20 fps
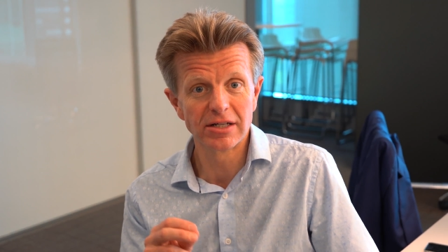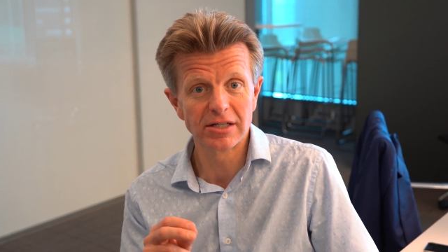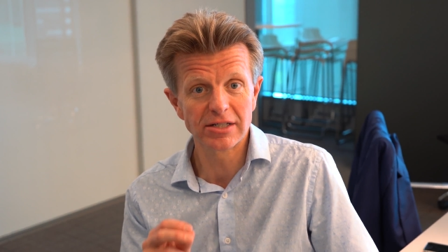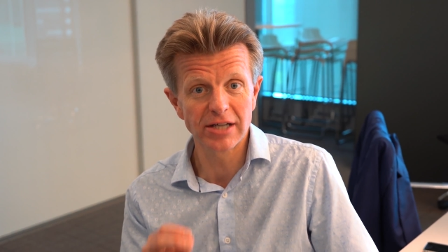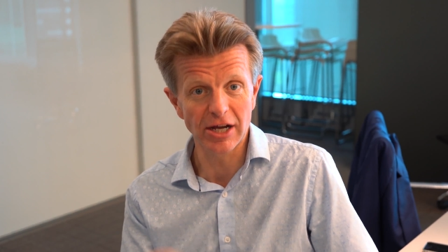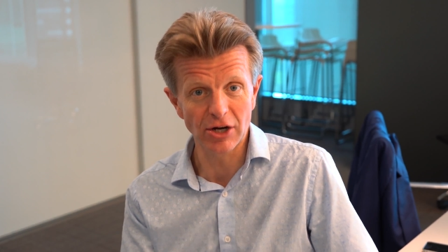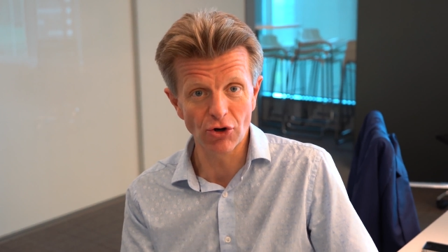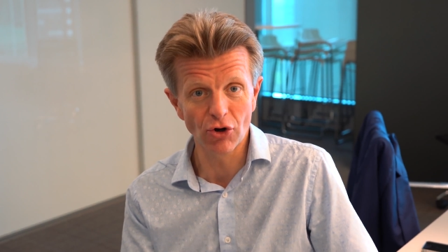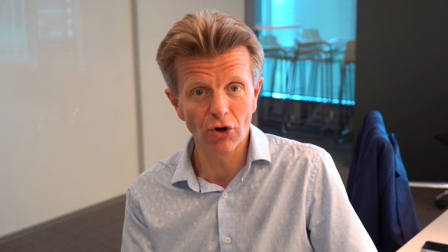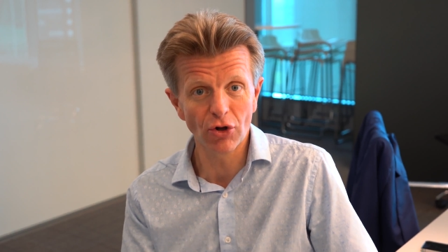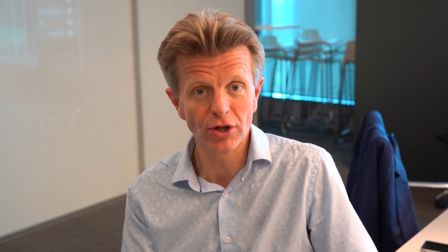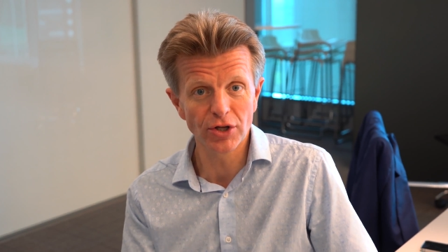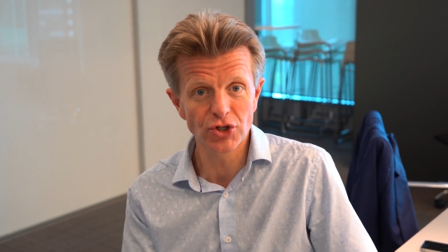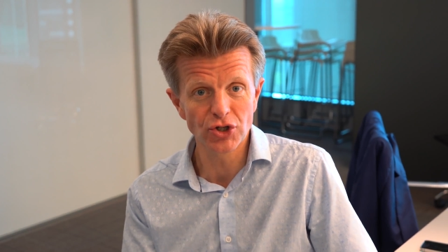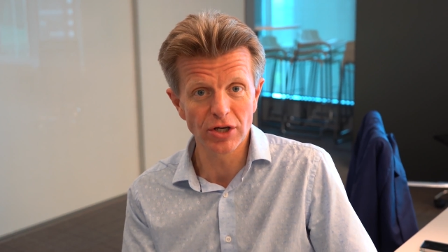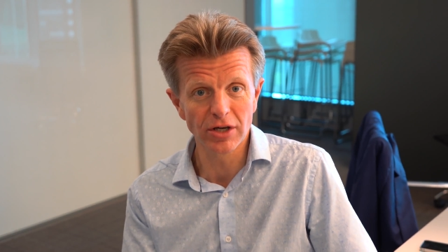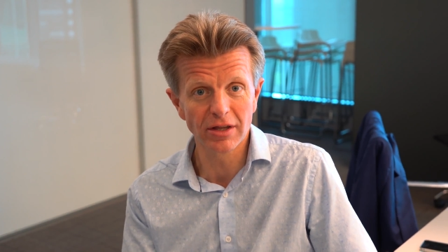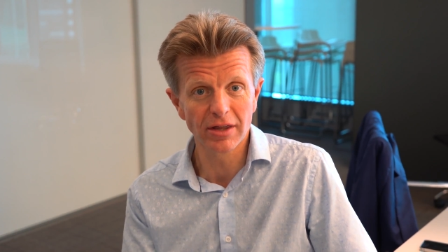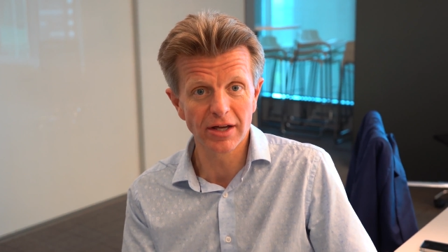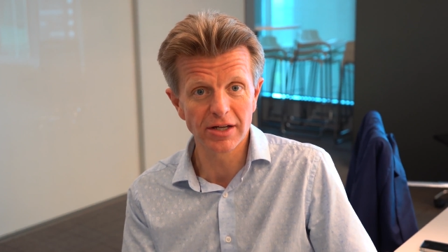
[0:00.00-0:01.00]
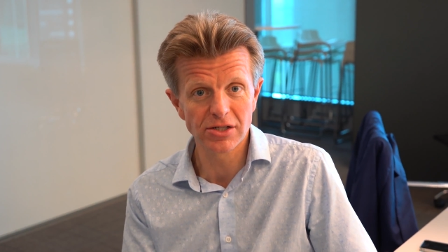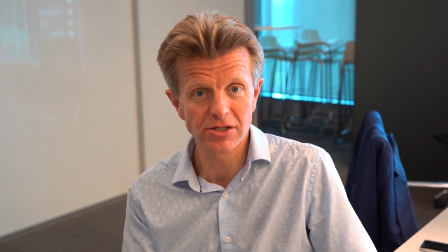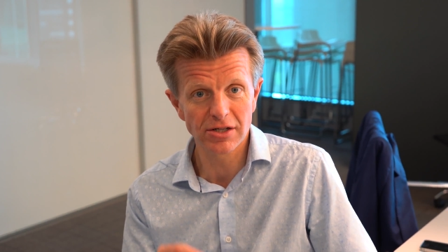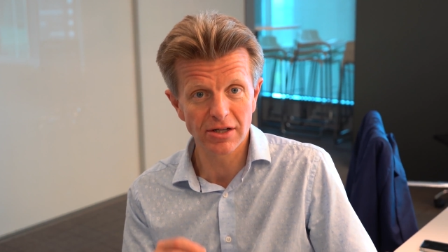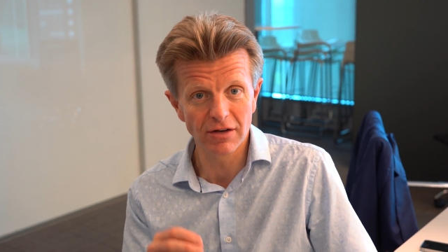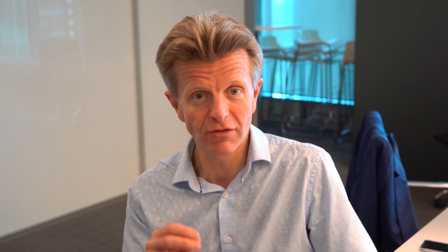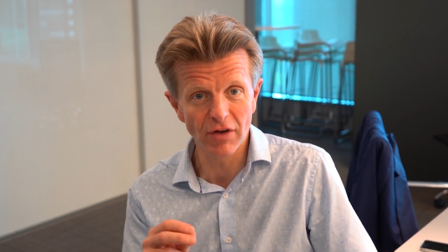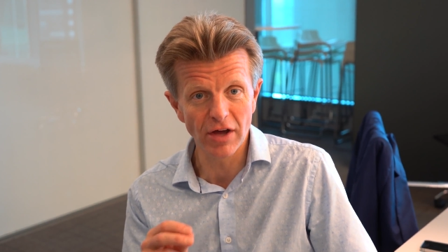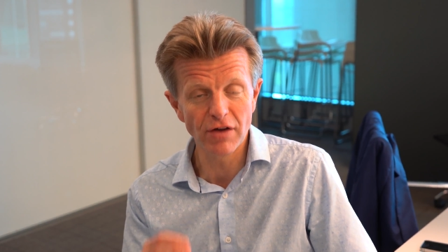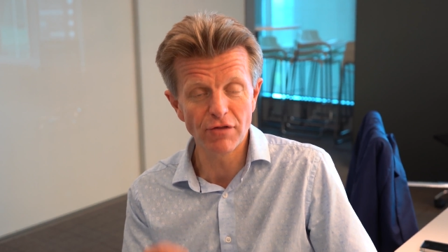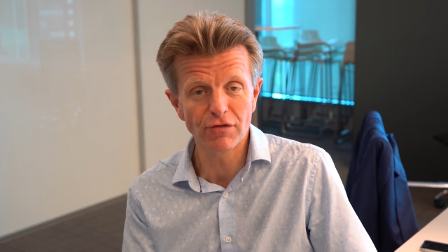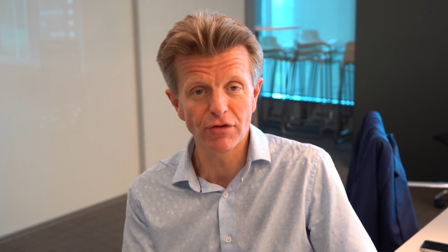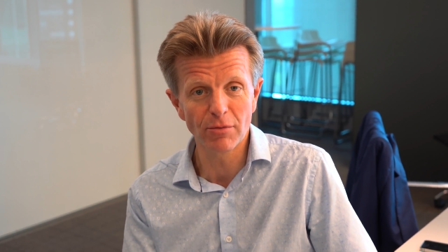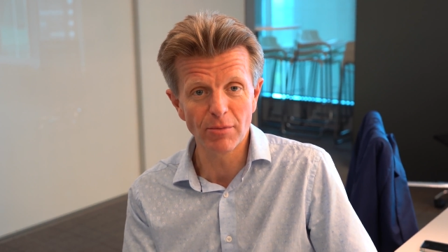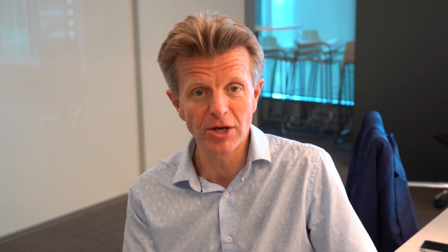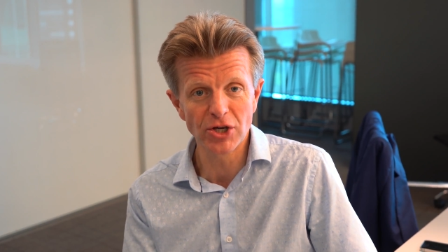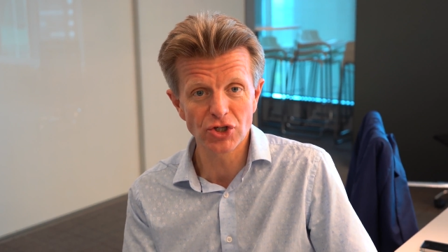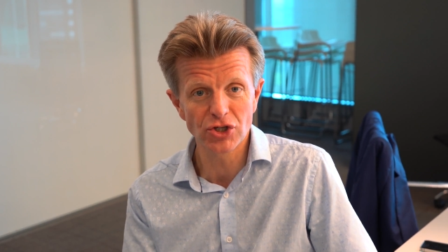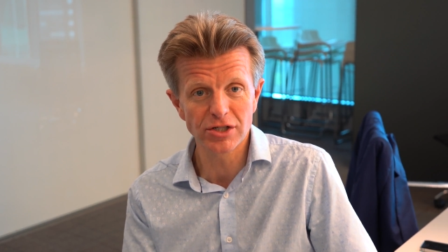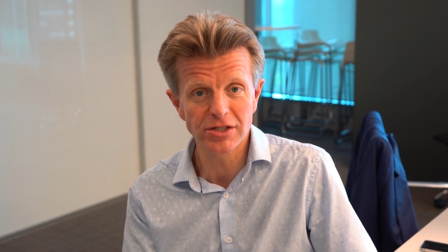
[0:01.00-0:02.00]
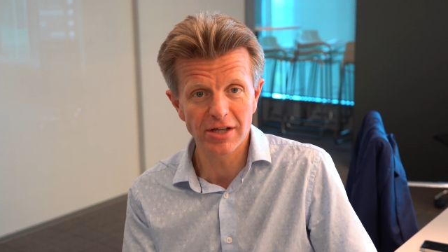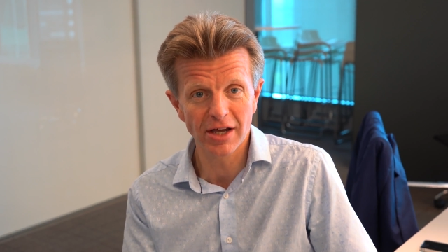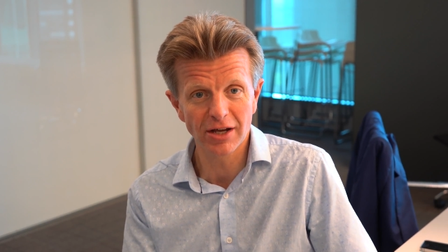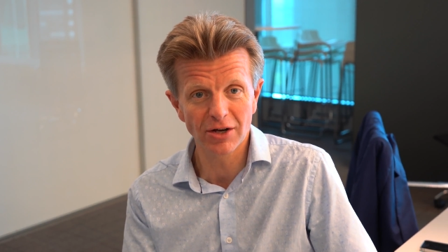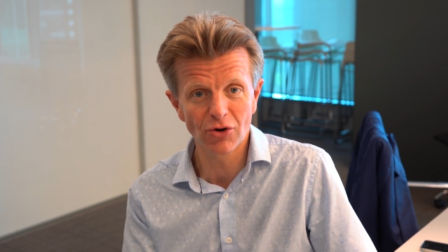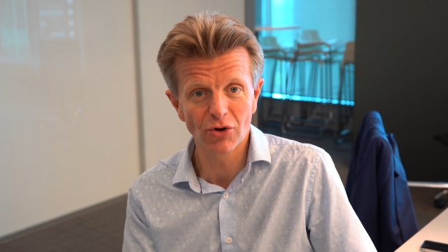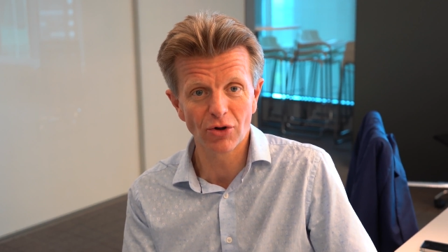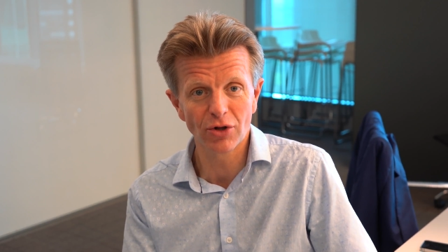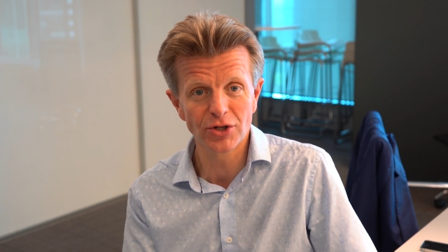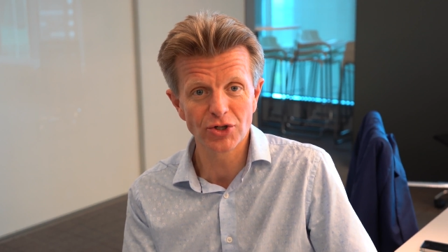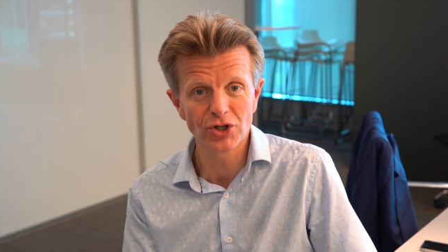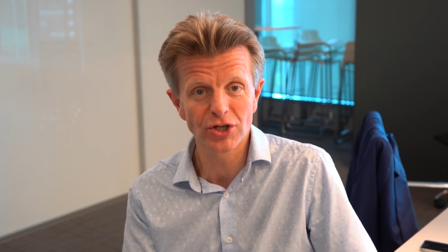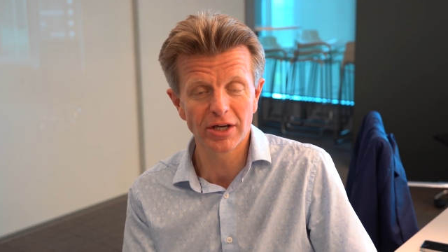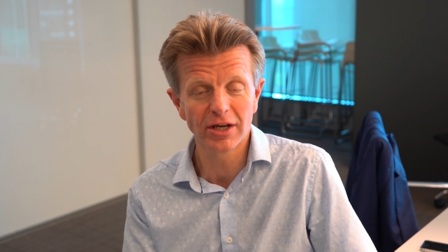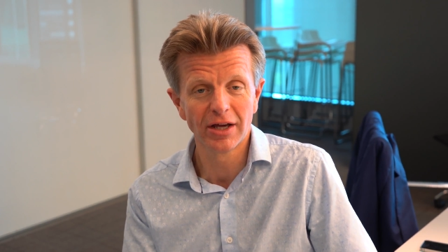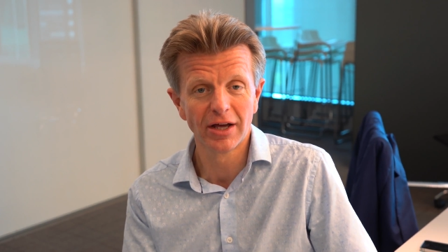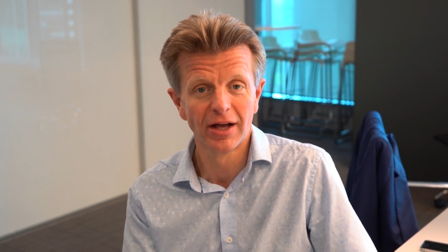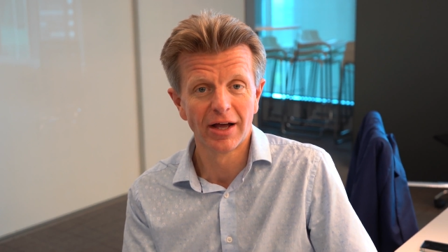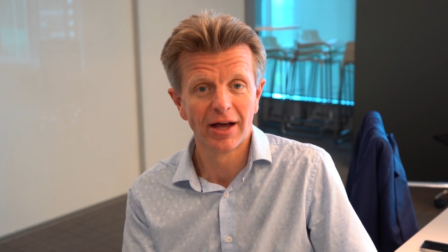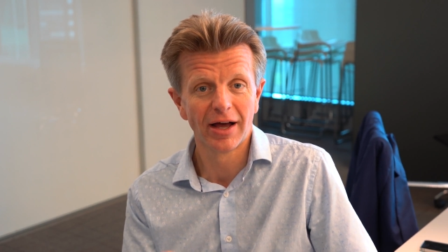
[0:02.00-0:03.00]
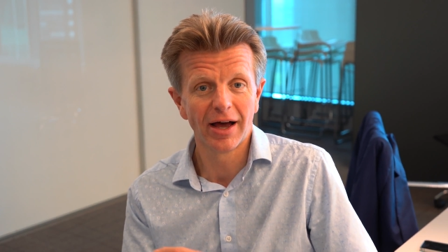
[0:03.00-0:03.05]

technology, that's kind of information technology